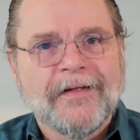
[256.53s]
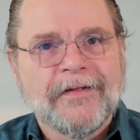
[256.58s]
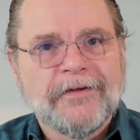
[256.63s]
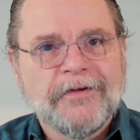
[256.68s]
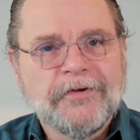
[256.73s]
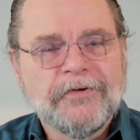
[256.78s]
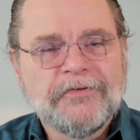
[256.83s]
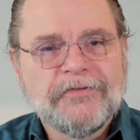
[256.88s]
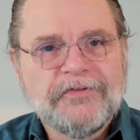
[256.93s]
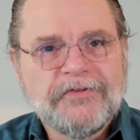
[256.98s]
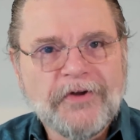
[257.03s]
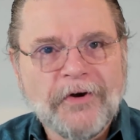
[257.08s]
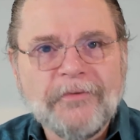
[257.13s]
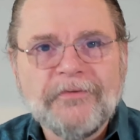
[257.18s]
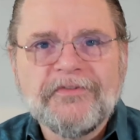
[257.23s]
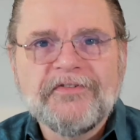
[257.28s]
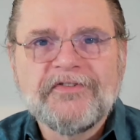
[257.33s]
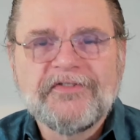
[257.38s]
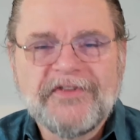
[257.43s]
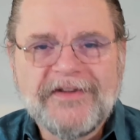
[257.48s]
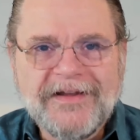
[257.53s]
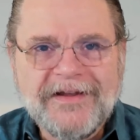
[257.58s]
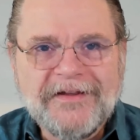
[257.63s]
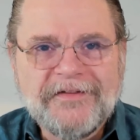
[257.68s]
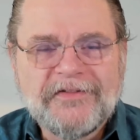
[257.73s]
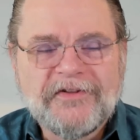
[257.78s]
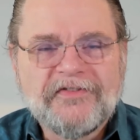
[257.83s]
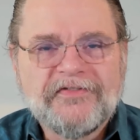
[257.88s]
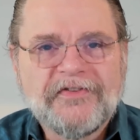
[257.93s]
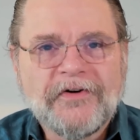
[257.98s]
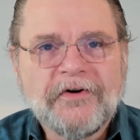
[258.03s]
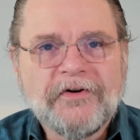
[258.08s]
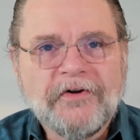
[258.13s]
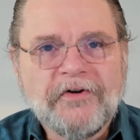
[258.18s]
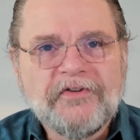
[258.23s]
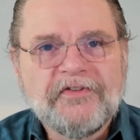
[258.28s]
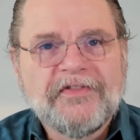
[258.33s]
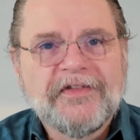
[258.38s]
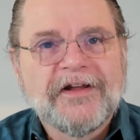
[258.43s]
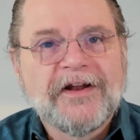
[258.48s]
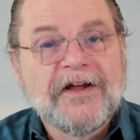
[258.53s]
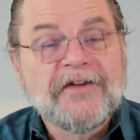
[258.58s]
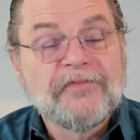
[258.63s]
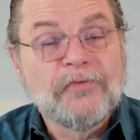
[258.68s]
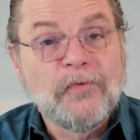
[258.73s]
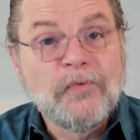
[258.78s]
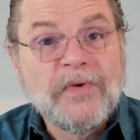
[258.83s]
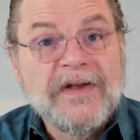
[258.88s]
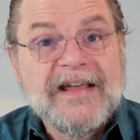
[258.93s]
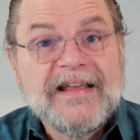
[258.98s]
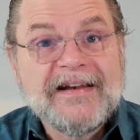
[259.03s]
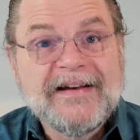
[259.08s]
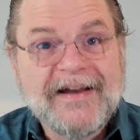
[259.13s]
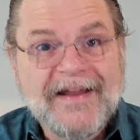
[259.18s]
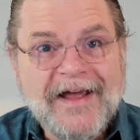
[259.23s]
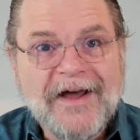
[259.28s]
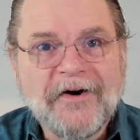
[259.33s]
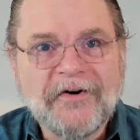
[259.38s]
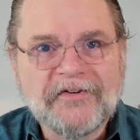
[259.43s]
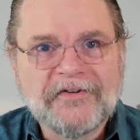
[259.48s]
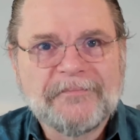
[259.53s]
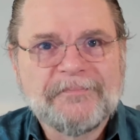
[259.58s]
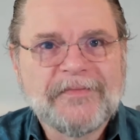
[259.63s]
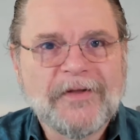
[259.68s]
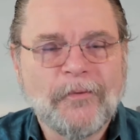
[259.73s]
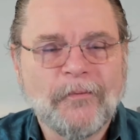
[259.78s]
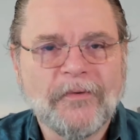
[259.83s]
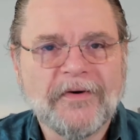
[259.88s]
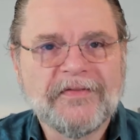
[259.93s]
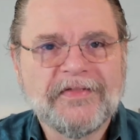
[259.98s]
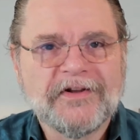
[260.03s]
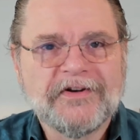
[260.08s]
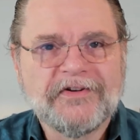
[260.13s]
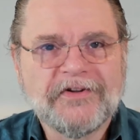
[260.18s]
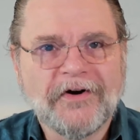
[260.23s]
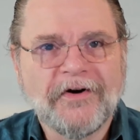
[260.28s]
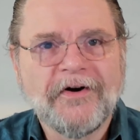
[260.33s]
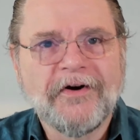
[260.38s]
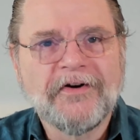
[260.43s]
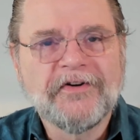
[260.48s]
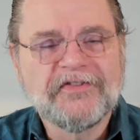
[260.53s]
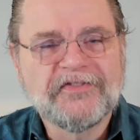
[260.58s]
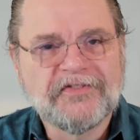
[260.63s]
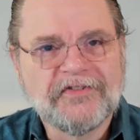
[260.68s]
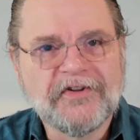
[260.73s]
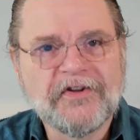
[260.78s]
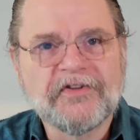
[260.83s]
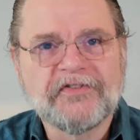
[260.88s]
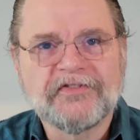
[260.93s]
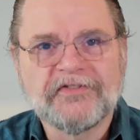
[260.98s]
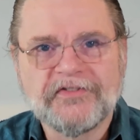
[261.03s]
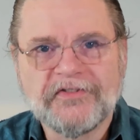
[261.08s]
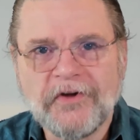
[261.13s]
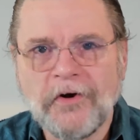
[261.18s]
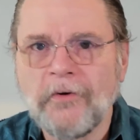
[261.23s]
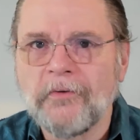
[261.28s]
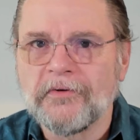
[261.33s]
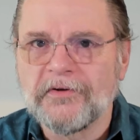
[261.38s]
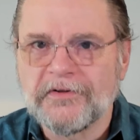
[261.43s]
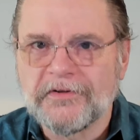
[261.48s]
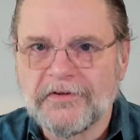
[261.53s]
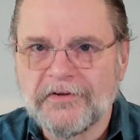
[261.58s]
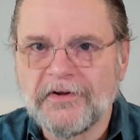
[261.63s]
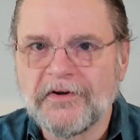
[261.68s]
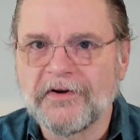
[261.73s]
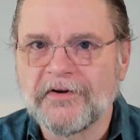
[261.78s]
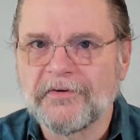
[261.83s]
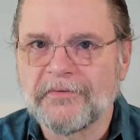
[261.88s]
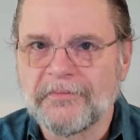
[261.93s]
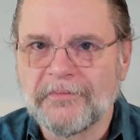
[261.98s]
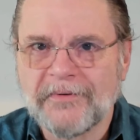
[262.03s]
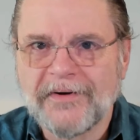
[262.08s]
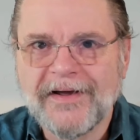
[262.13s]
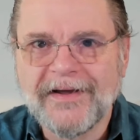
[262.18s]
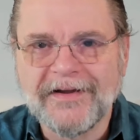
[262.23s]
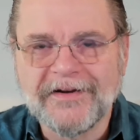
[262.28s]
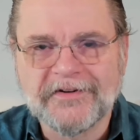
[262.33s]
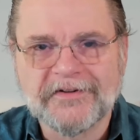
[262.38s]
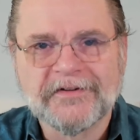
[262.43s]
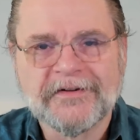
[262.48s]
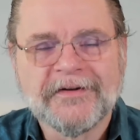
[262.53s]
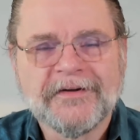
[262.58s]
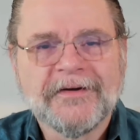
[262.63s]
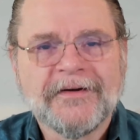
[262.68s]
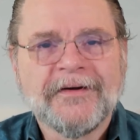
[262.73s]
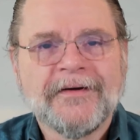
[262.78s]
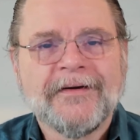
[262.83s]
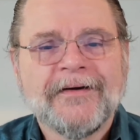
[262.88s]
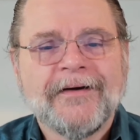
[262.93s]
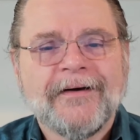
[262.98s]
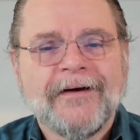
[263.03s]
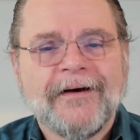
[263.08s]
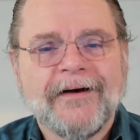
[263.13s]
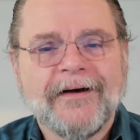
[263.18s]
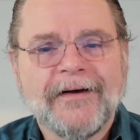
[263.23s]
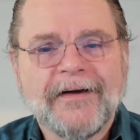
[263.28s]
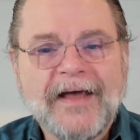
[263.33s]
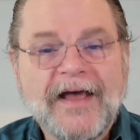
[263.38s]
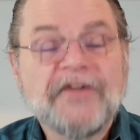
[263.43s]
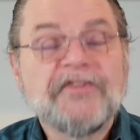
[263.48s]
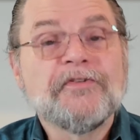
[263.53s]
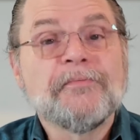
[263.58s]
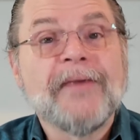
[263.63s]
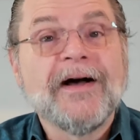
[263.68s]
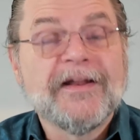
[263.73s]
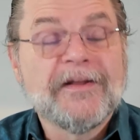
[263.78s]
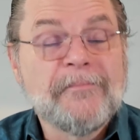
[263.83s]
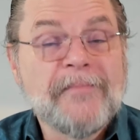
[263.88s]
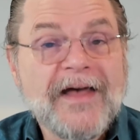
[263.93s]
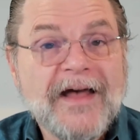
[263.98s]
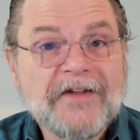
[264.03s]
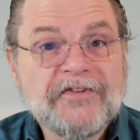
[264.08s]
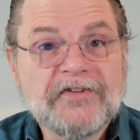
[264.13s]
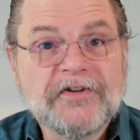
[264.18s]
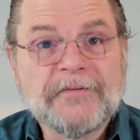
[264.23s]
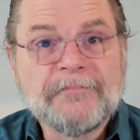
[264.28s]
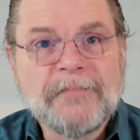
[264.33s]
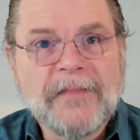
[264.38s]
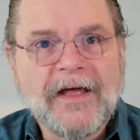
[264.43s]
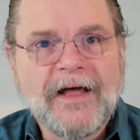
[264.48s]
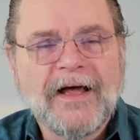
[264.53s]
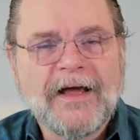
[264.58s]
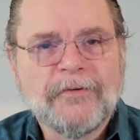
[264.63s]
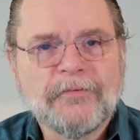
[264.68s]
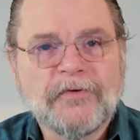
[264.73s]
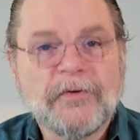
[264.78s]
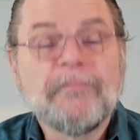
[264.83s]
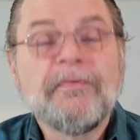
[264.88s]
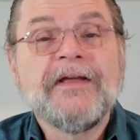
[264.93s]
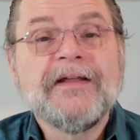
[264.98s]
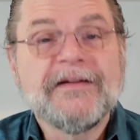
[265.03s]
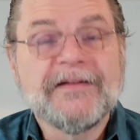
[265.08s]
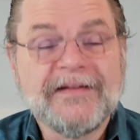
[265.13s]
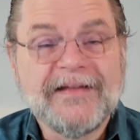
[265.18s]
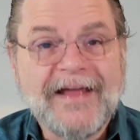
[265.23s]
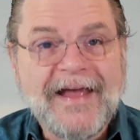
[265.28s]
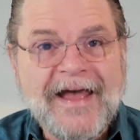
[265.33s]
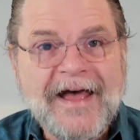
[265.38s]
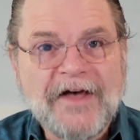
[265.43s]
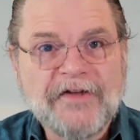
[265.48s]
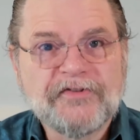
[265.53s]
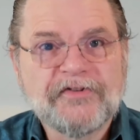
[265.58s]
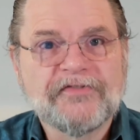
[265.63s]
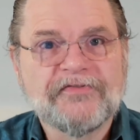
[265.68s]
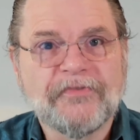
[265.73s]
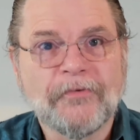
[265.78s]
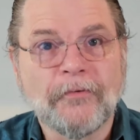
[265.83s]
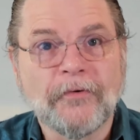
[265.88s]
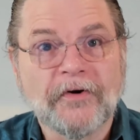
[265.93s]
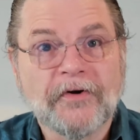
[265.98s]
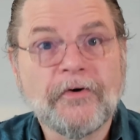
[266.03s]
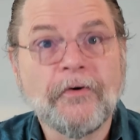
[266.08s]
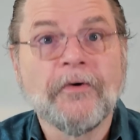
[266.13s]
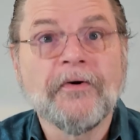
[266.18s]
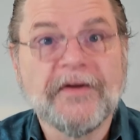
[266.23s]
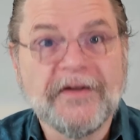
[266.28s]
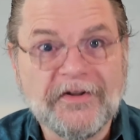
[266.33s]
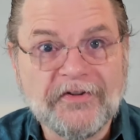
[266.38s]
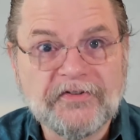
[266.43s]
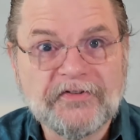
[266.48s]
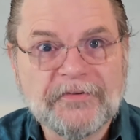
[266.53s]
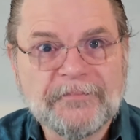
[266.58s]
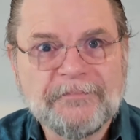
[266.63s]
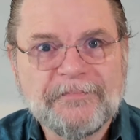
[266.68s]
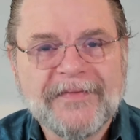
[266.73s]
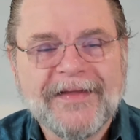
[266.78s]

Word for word: You don't see the photos that I've weeded out where the dogs just don't look right. As you might imagine, I repeatedly ask for corgis,